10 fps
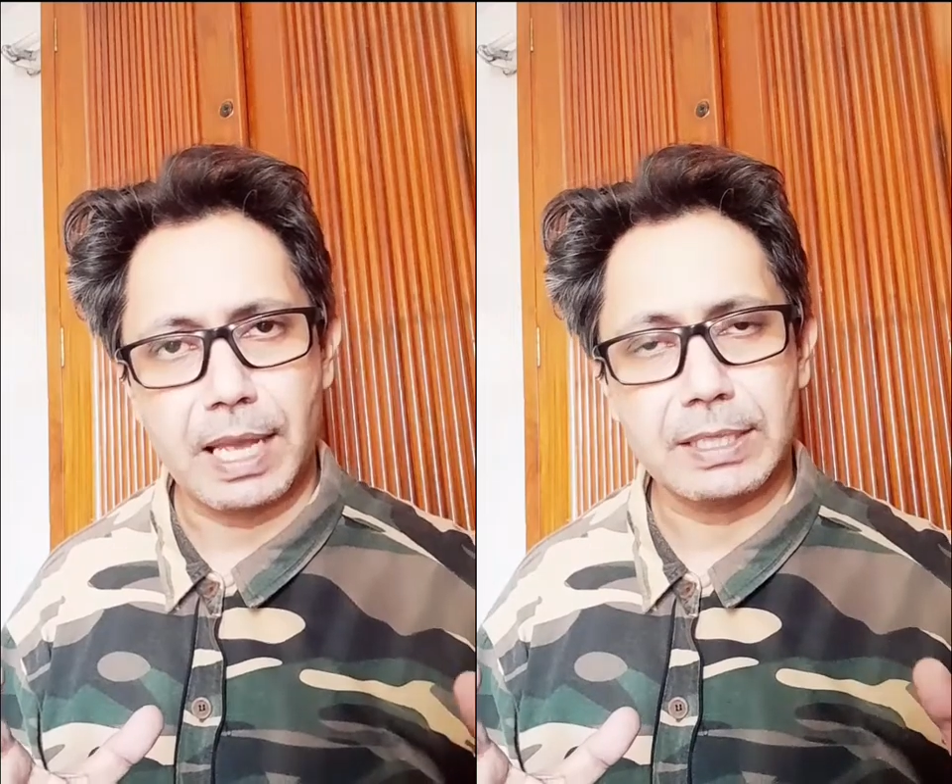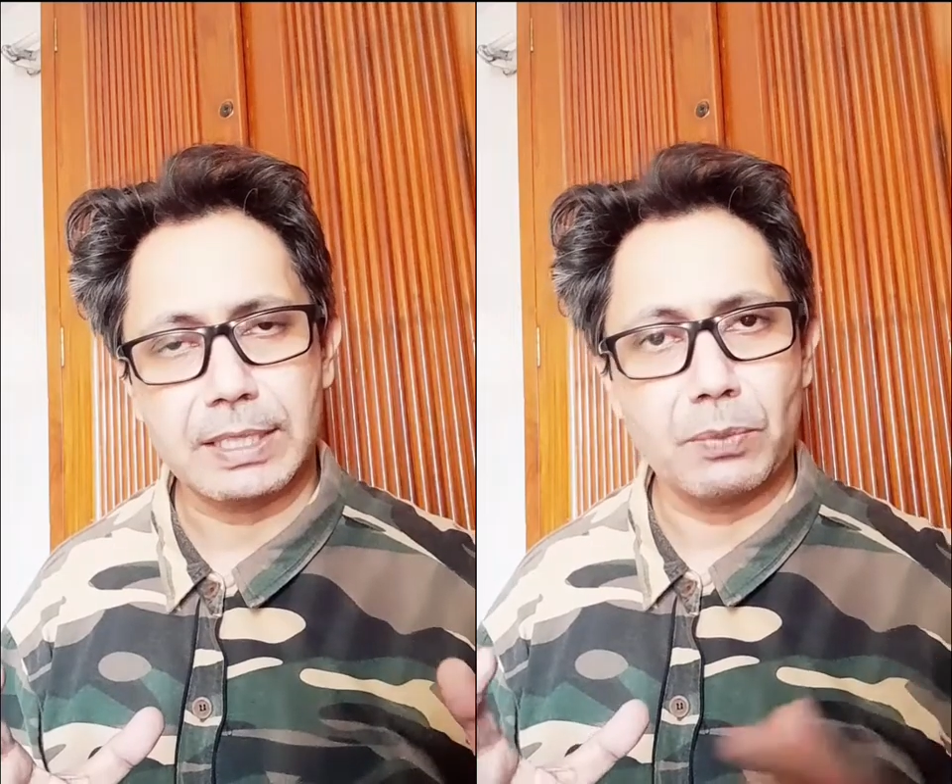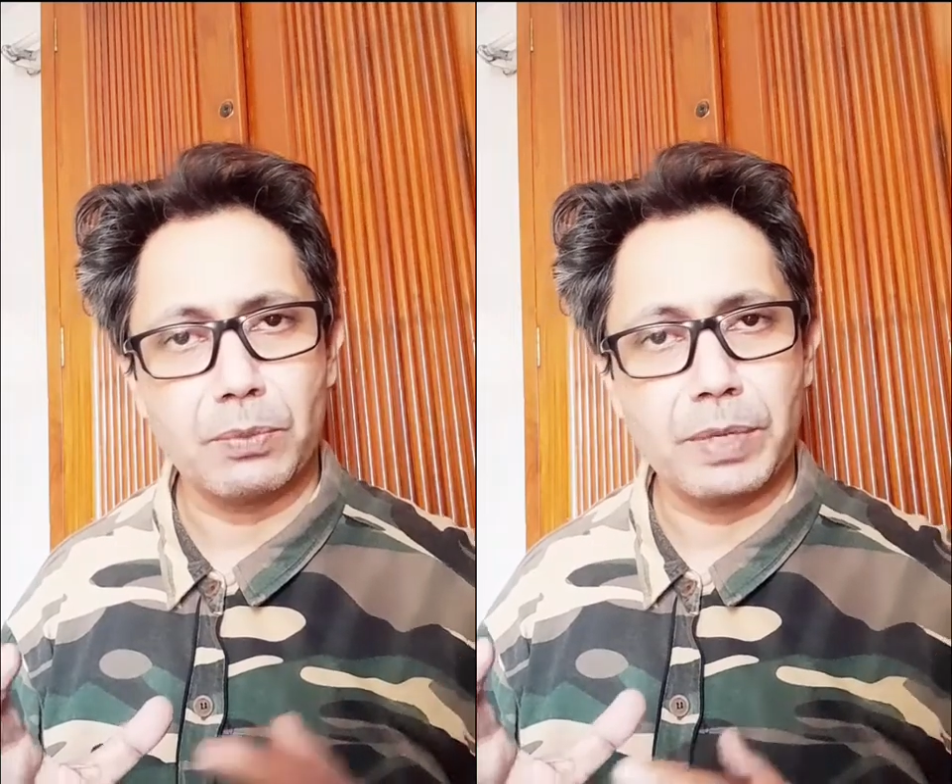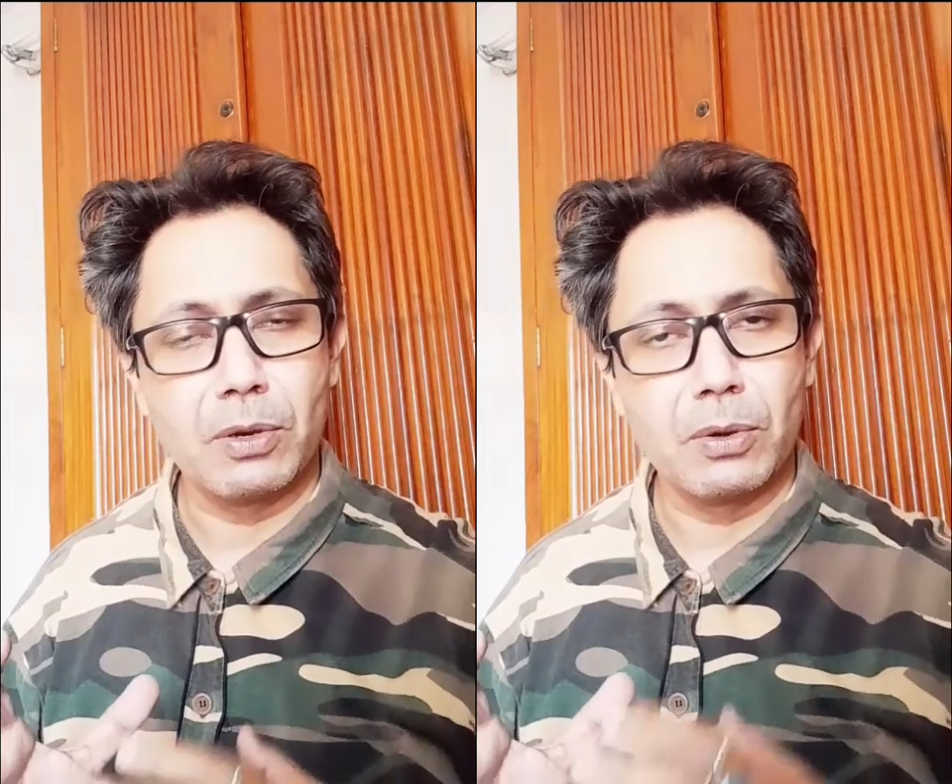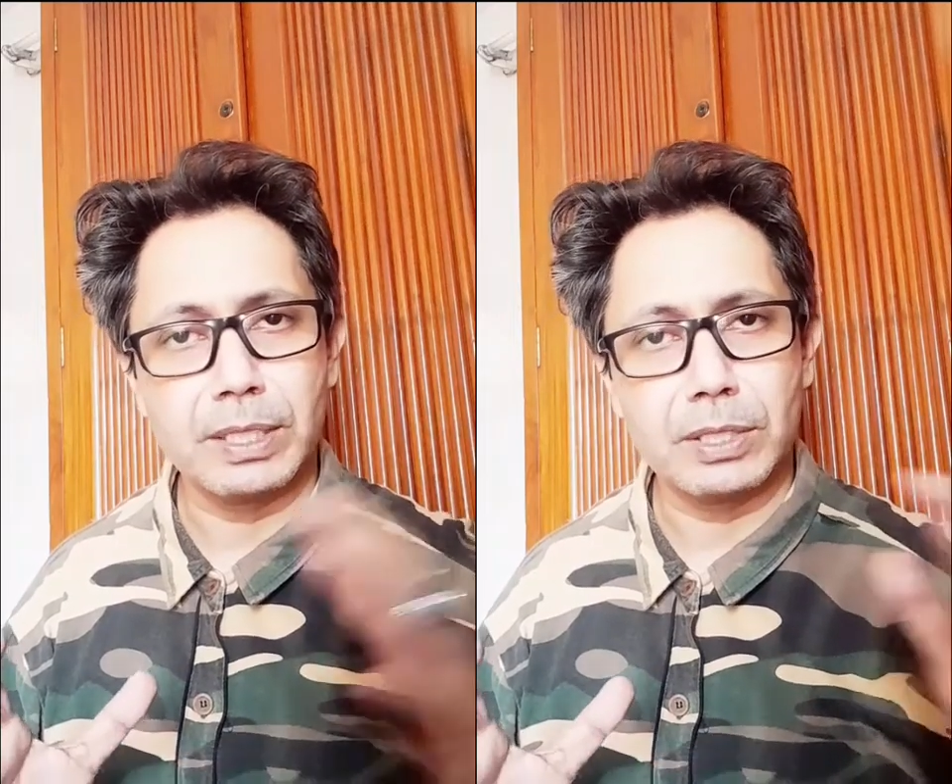as we
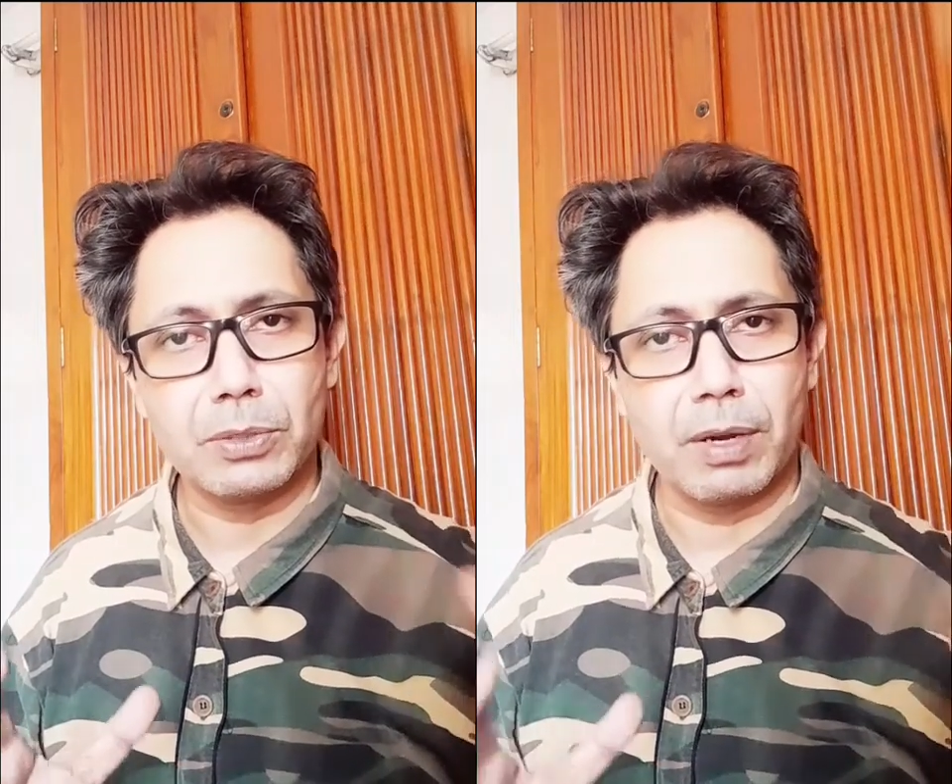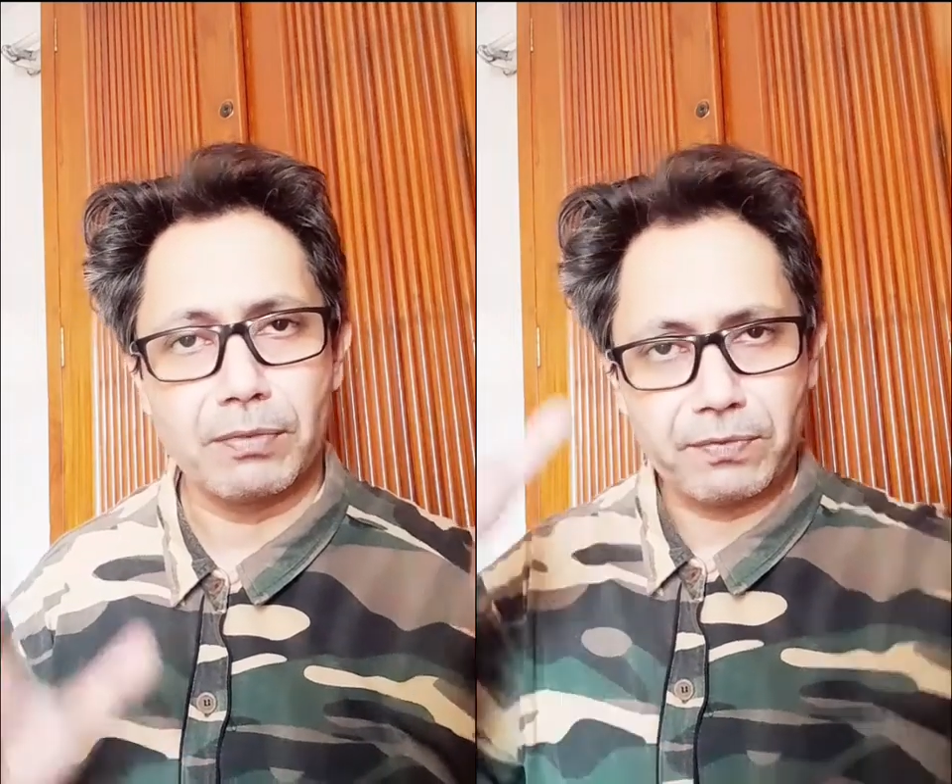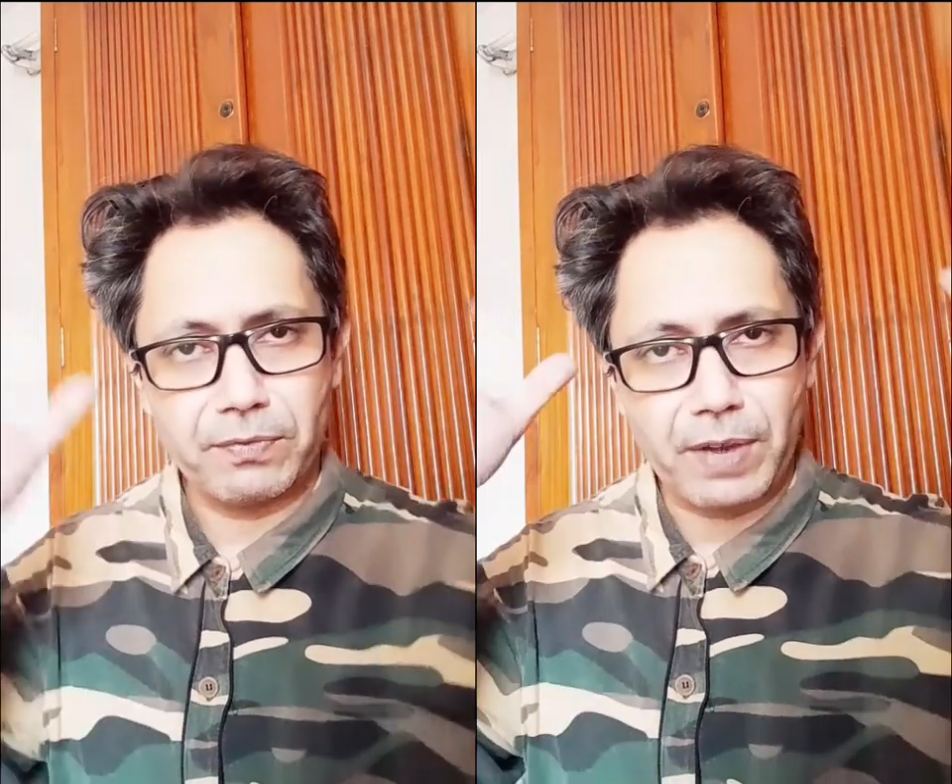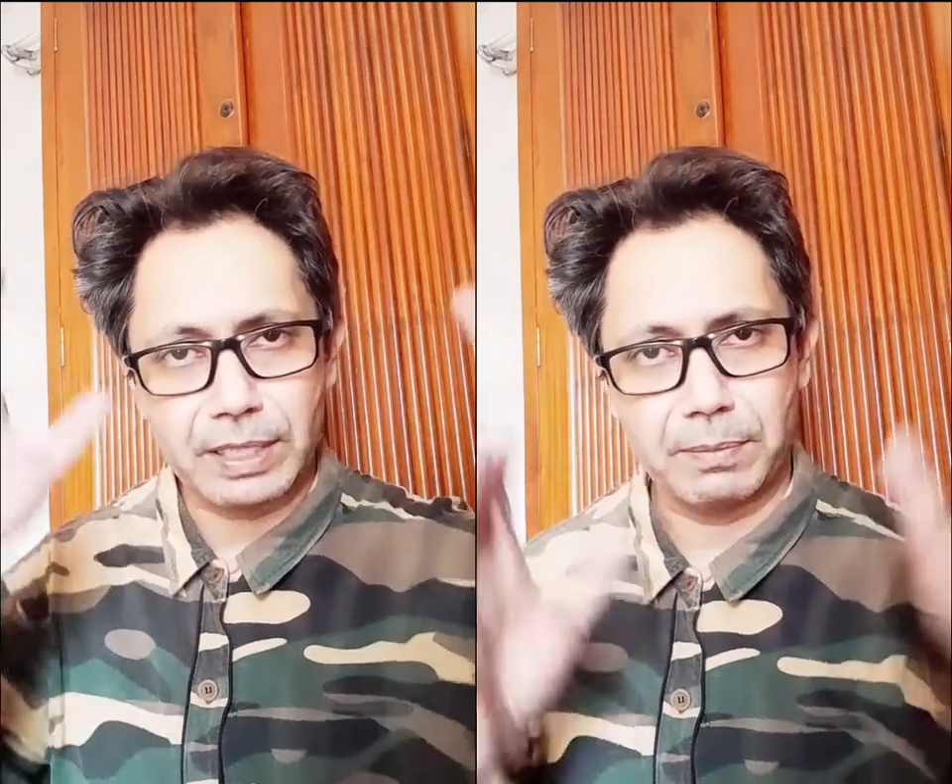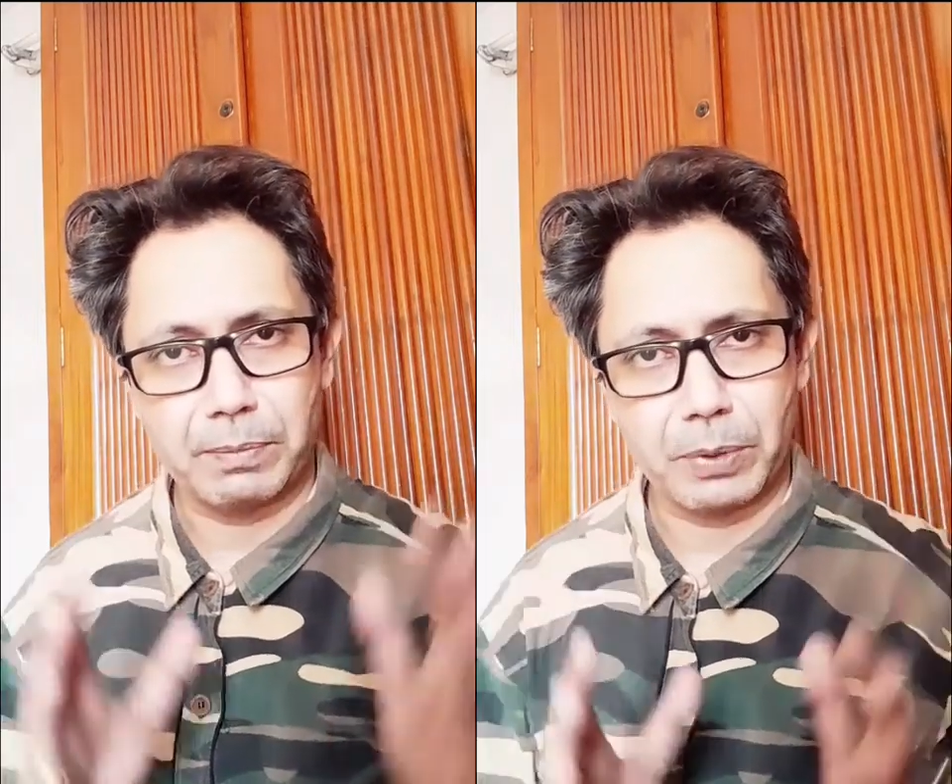go into a
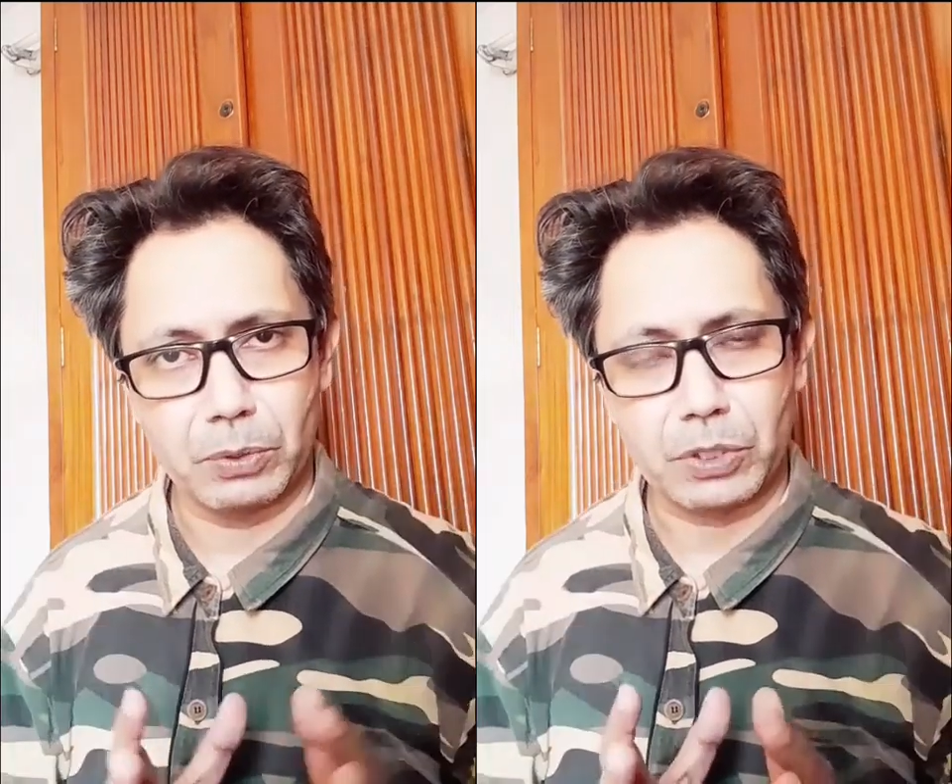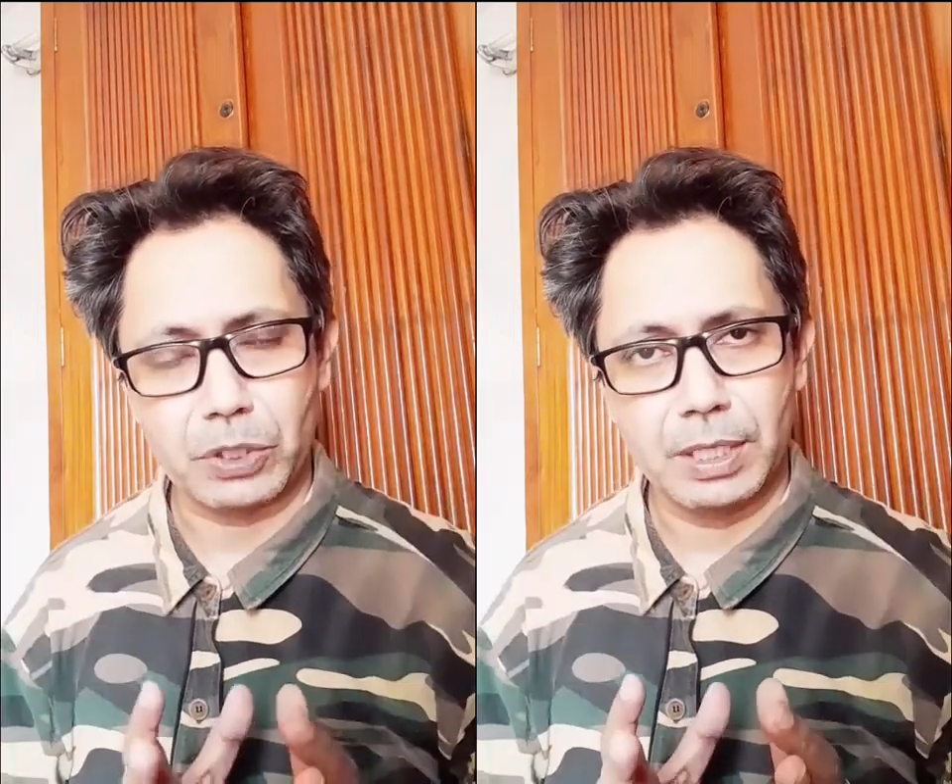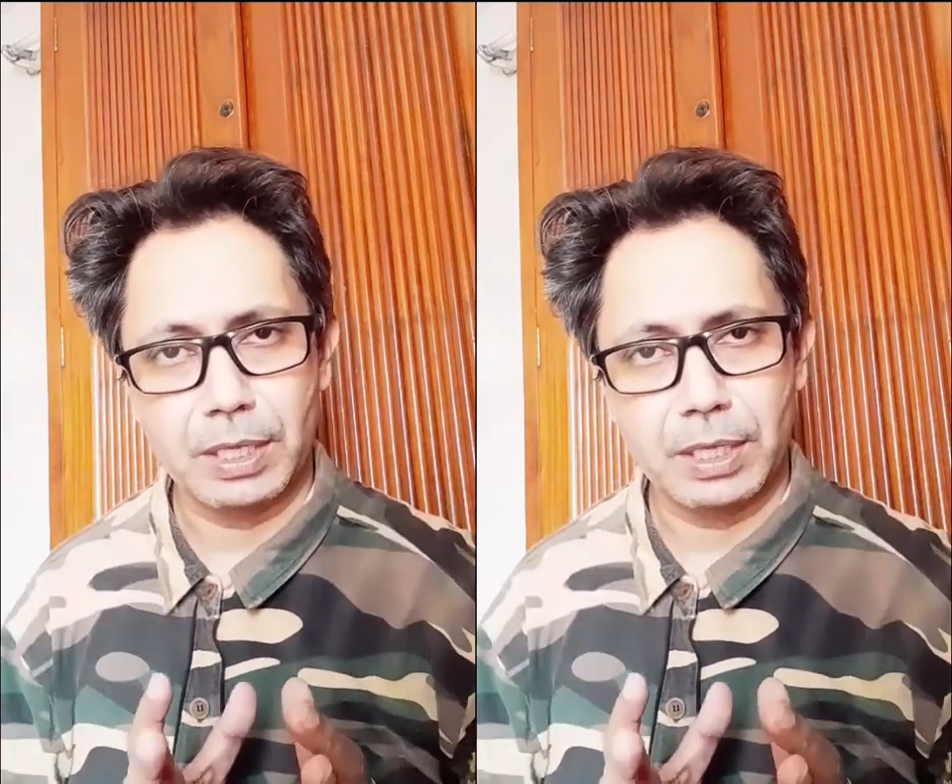funnel approach